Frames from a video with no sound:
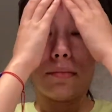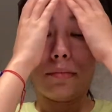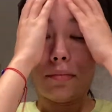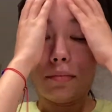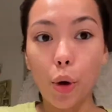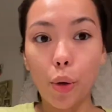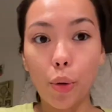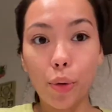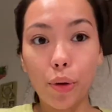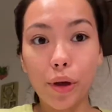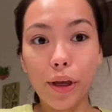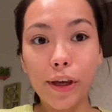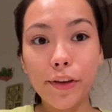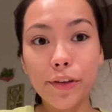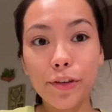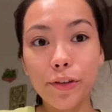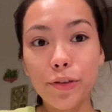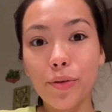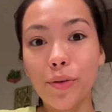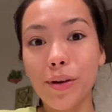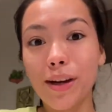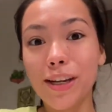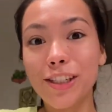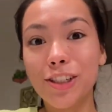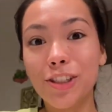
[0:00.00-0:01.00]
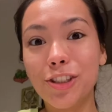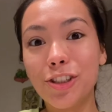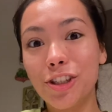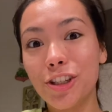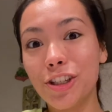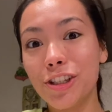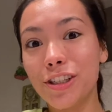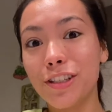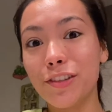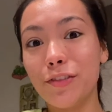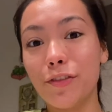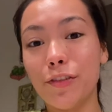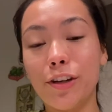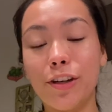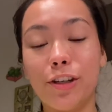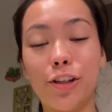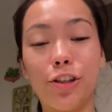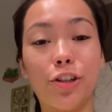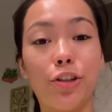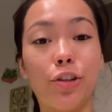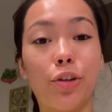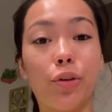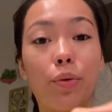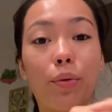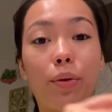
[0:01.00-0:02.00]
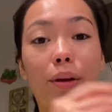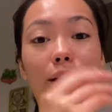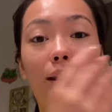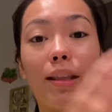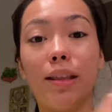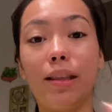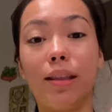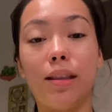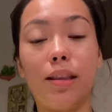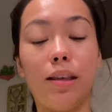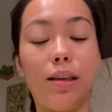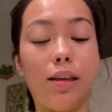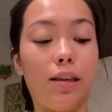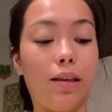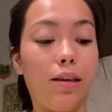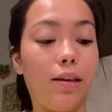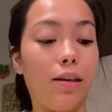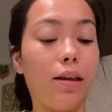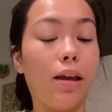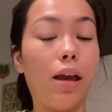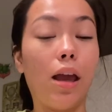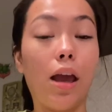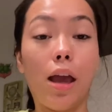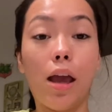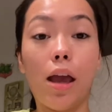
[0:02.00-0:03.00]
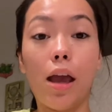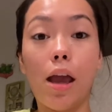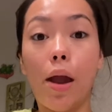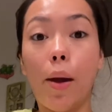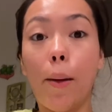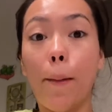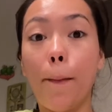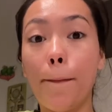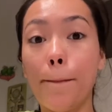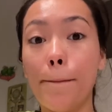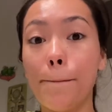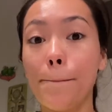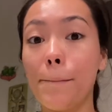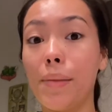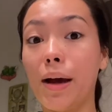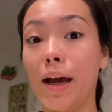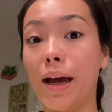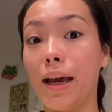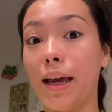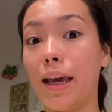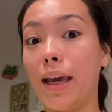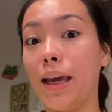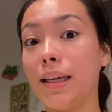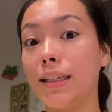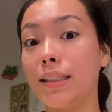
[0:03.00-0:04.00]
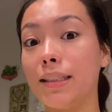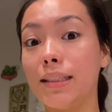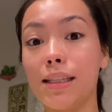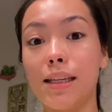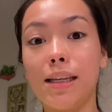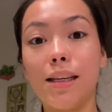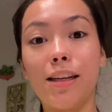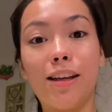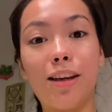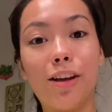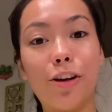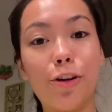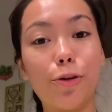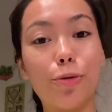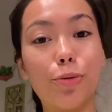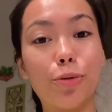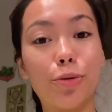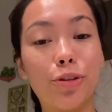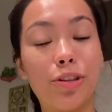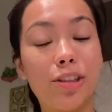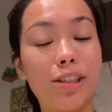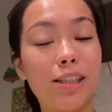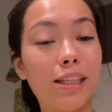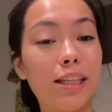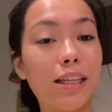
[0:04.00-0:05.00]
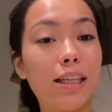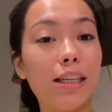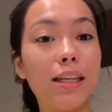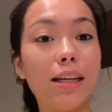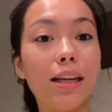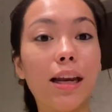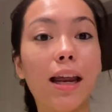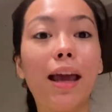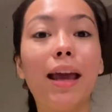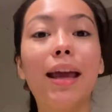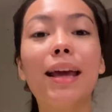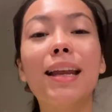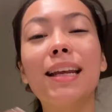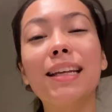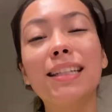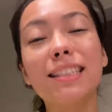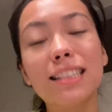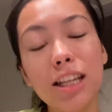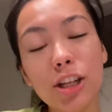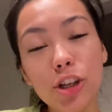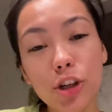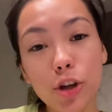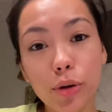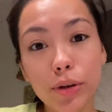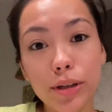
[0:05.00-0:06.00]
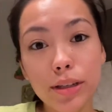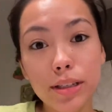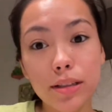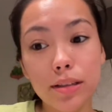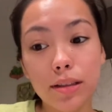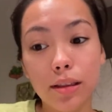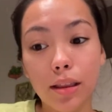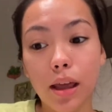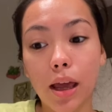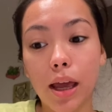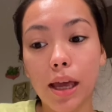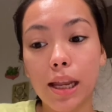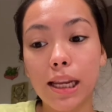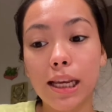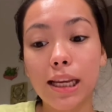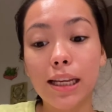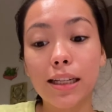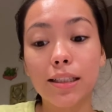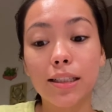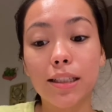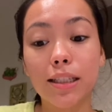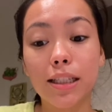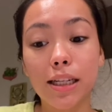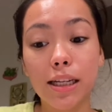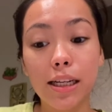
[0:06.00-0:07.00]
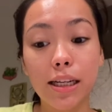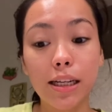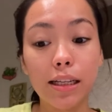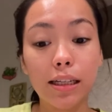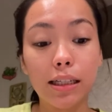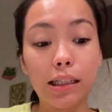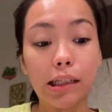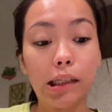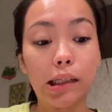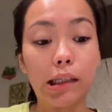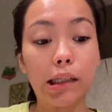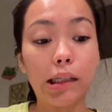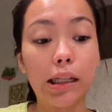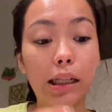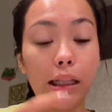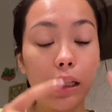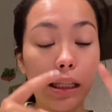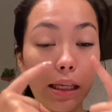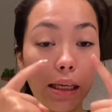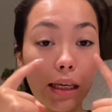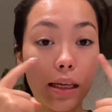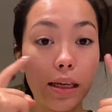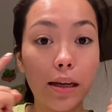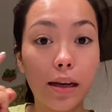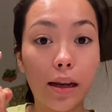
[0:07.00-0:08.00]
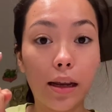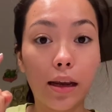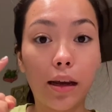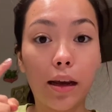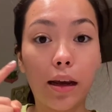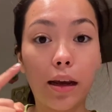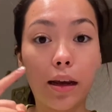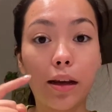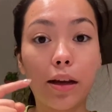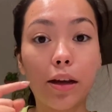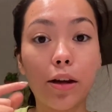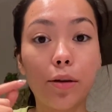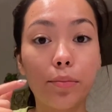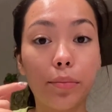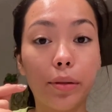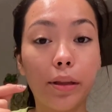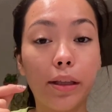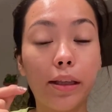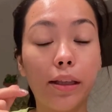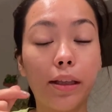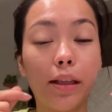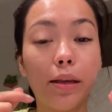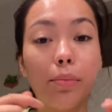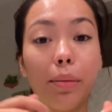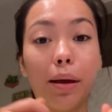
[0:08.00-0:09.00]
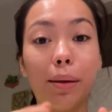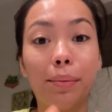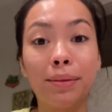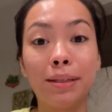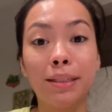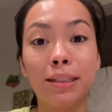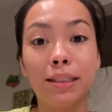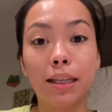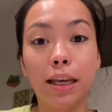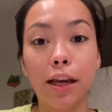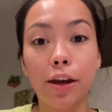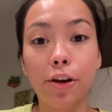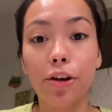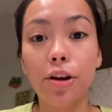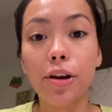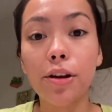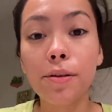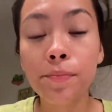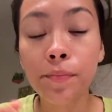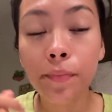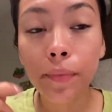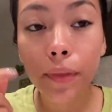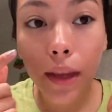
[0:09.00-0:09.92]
Okay, so I just finished doing my skincare routine, and I did notice that it didn't clean completely my mascara.